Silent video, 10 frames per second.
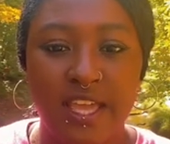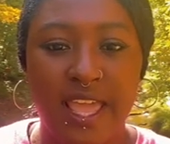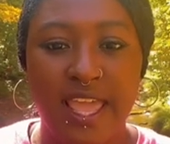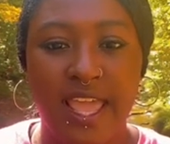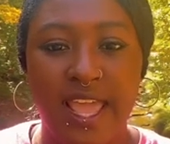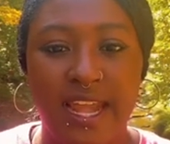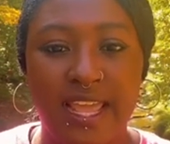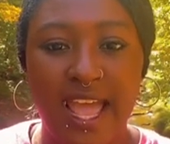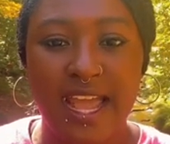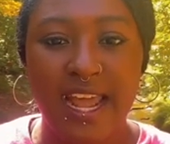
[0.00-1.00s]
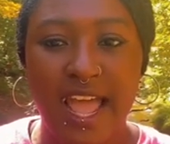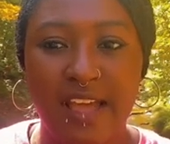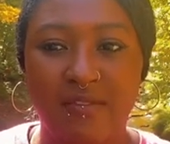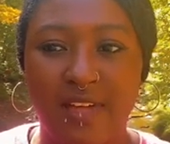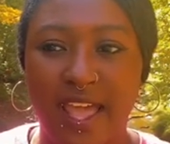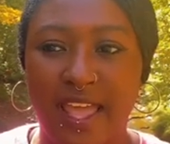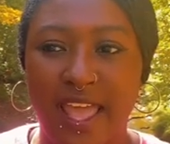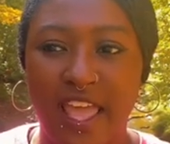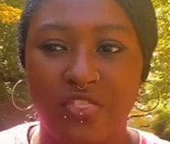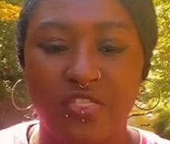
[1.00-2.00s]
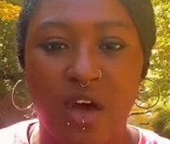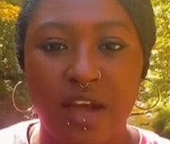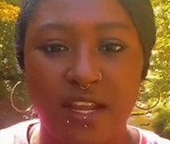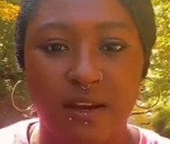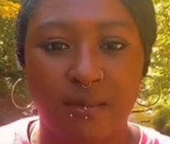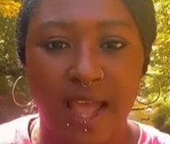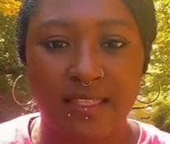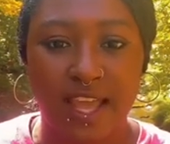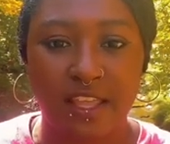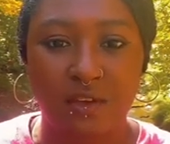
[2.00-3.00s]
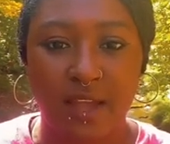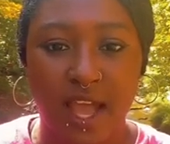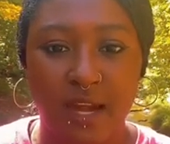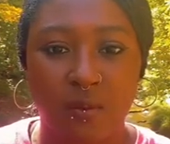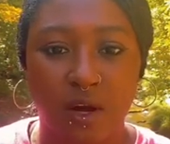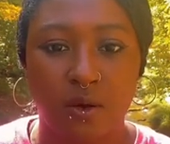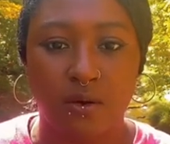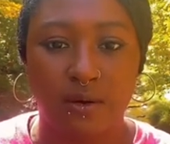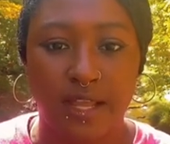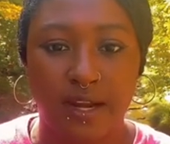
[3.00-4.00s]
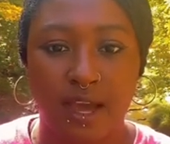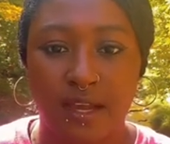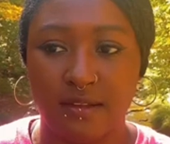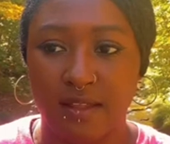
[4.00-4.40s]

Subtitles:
and kind of have like a thought in your mind that you kind of want to hone in on.